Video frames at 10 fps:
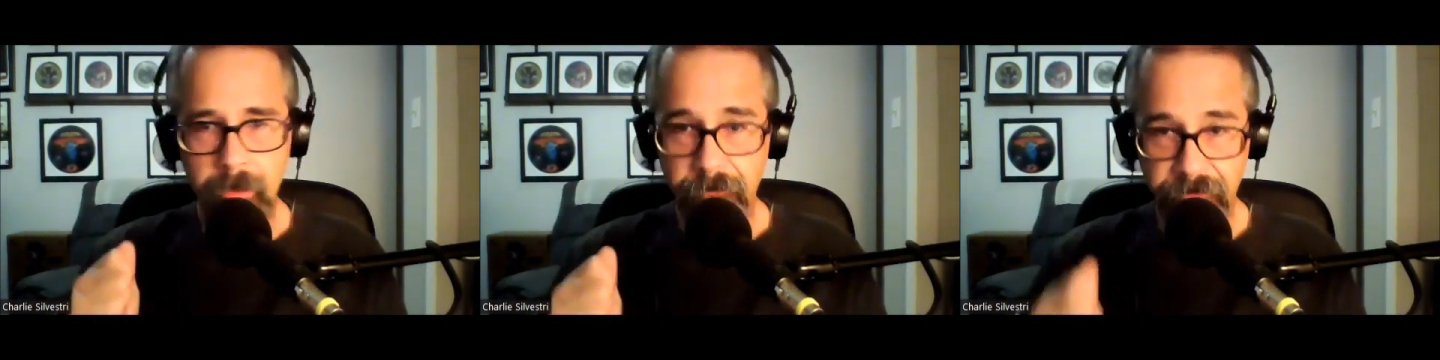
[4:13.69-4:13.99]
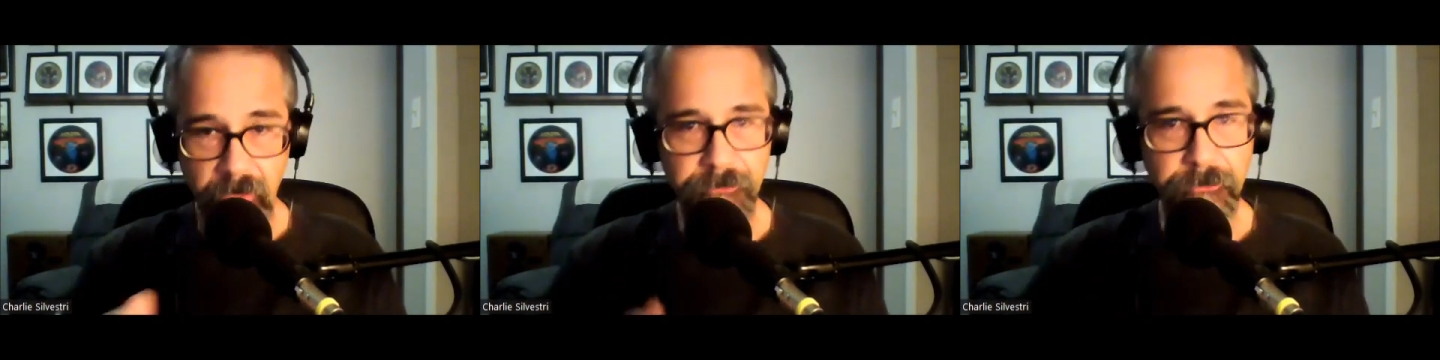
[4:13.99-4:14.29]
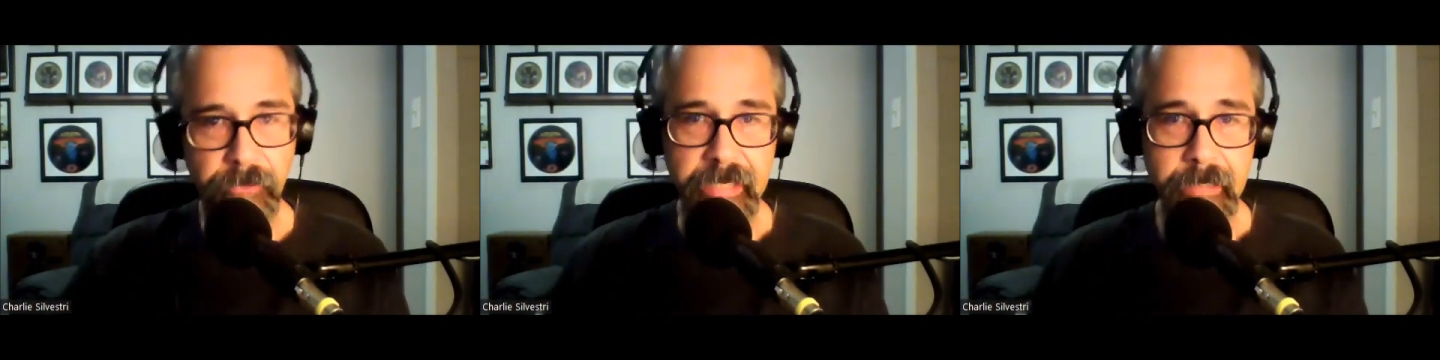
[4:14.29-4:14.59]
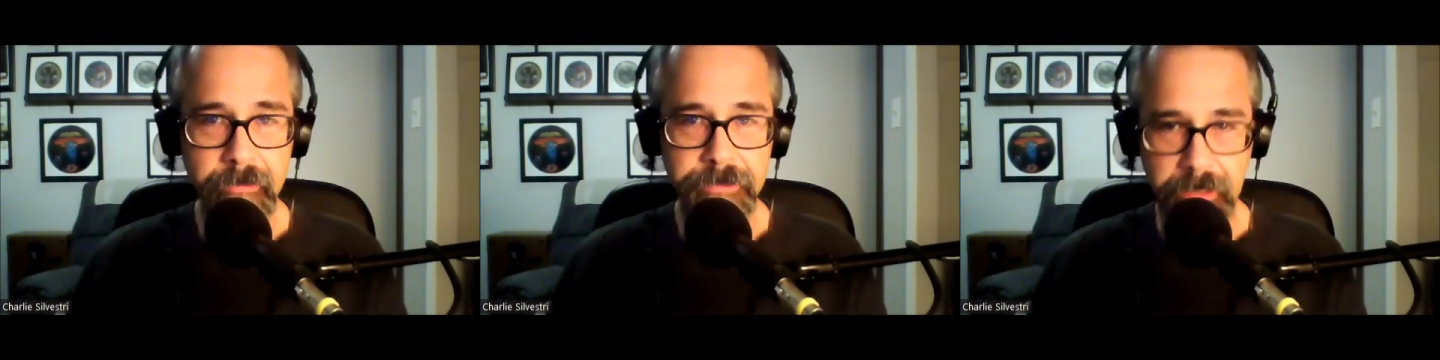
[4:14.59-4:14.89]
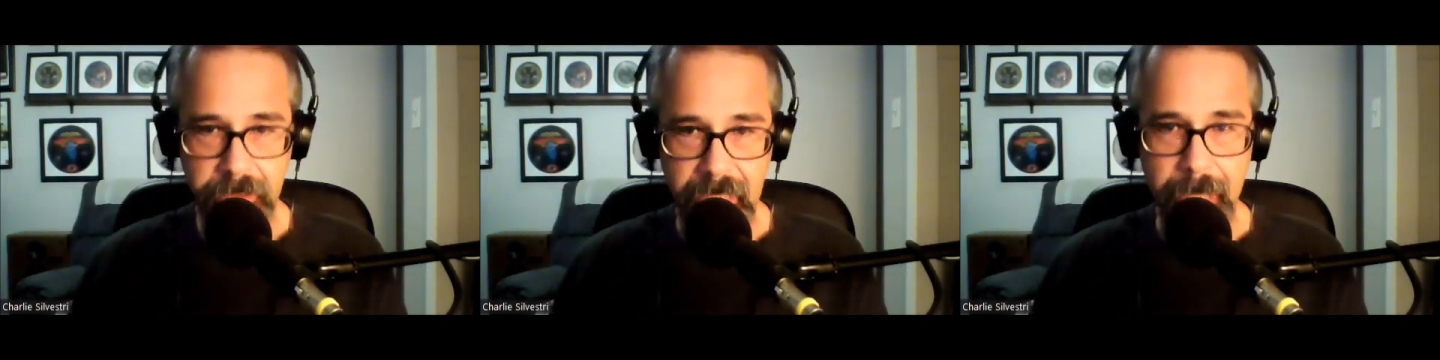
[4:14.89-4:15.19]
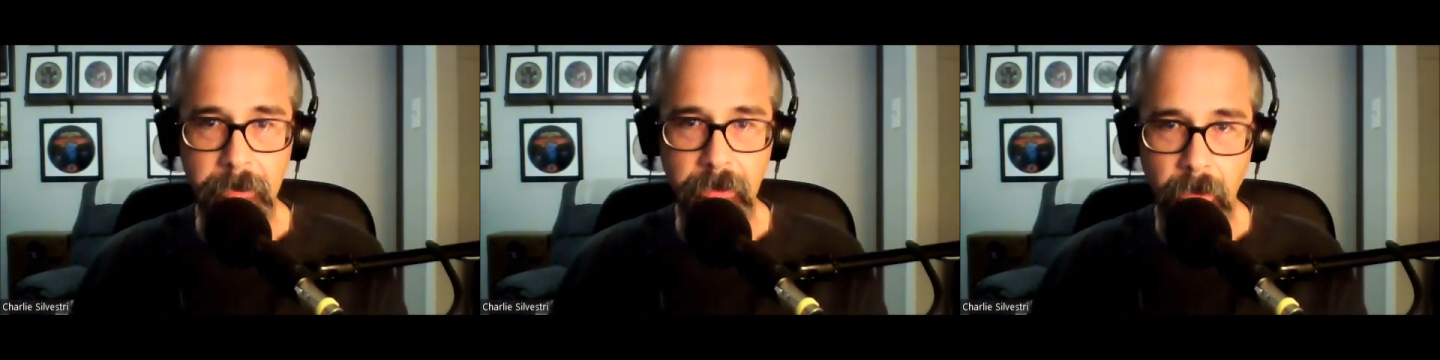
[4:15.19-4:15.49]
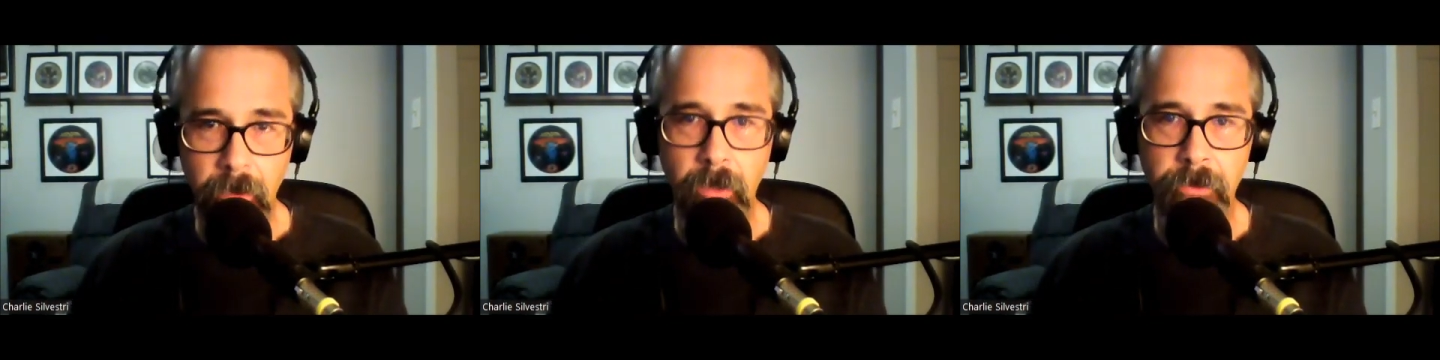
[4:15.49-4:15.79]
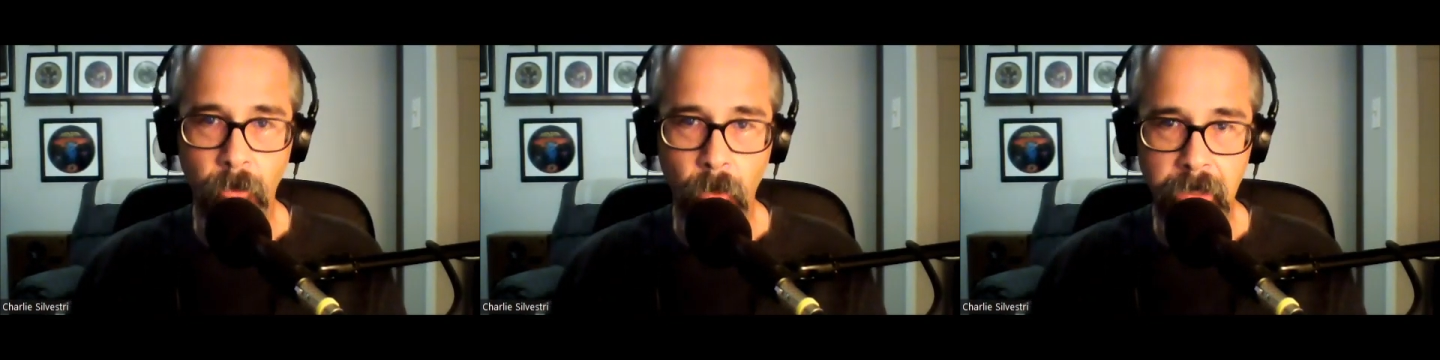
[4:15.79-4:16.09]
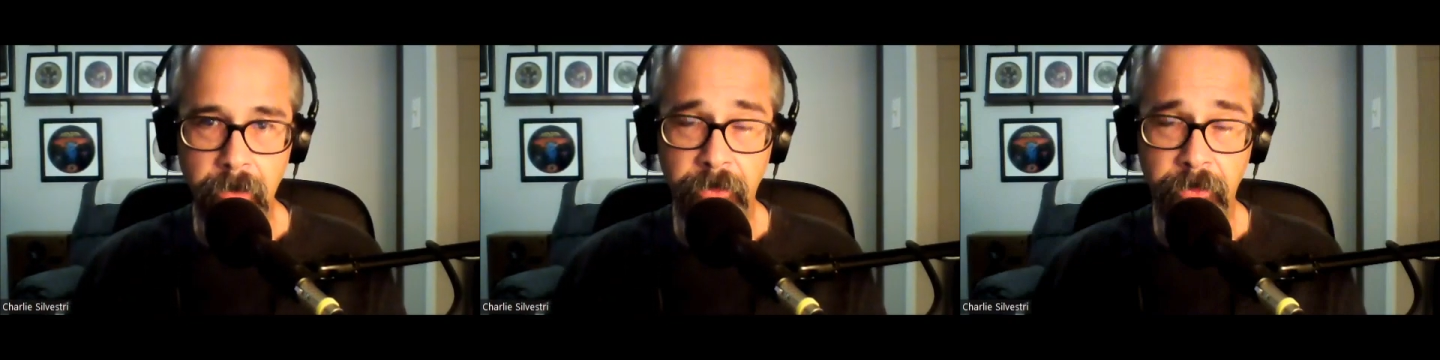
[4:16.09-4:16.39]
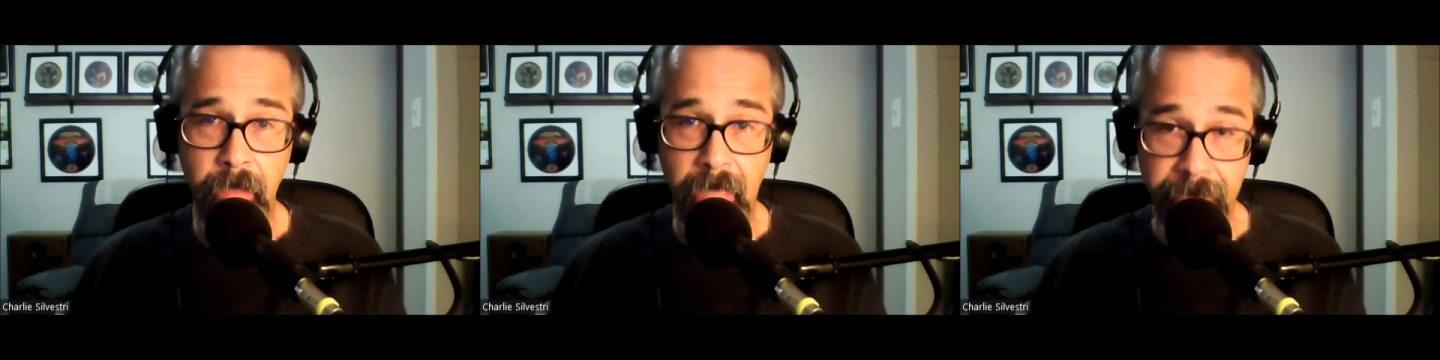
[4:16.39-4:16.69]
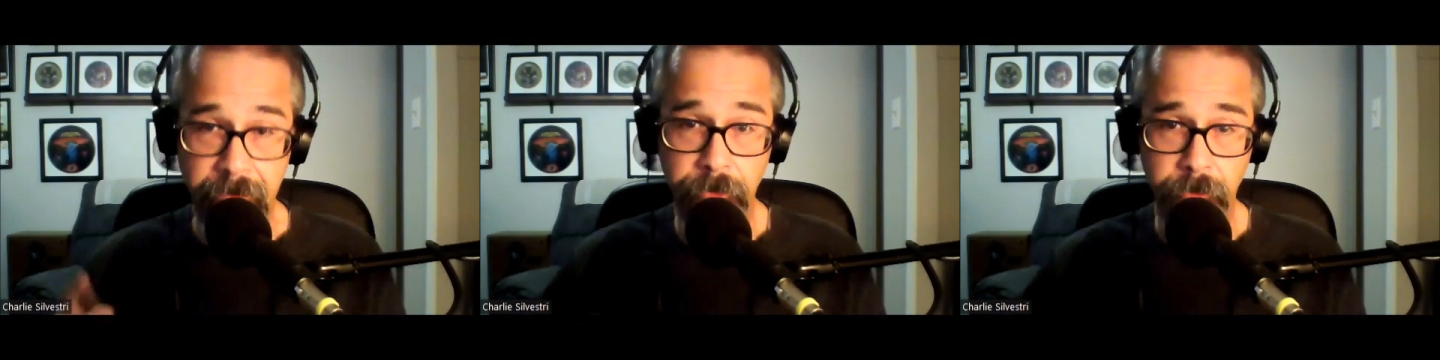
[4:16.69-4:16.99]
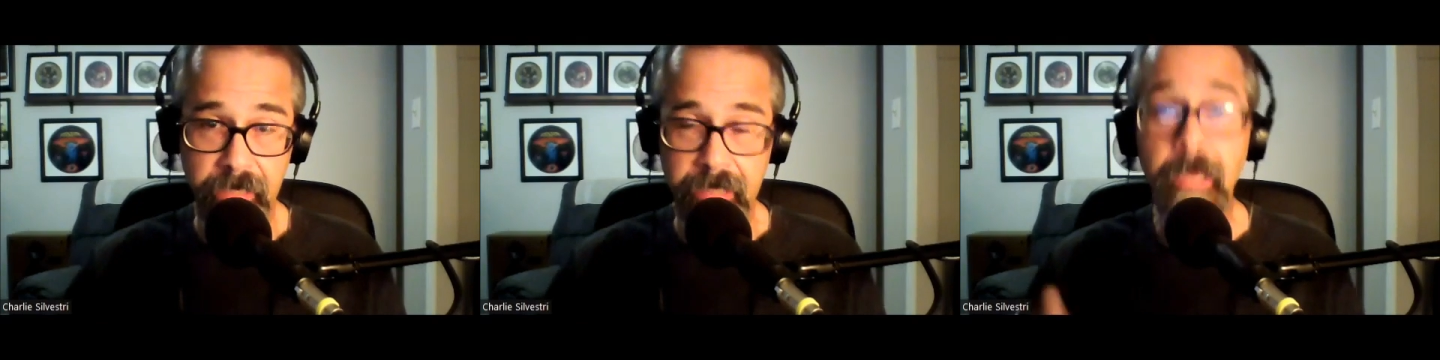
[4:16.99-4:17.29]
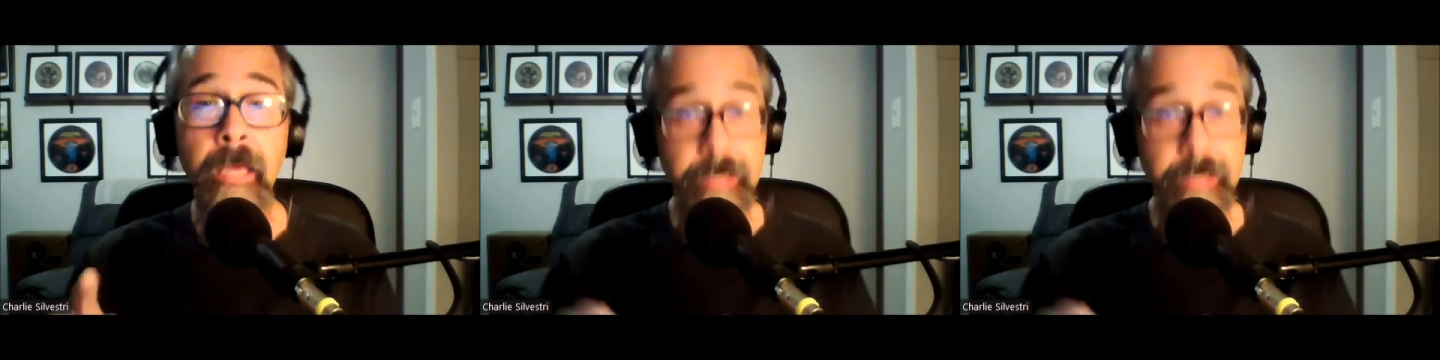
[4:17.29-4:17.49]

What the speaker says: feel free to clap along on the 1 and the 3.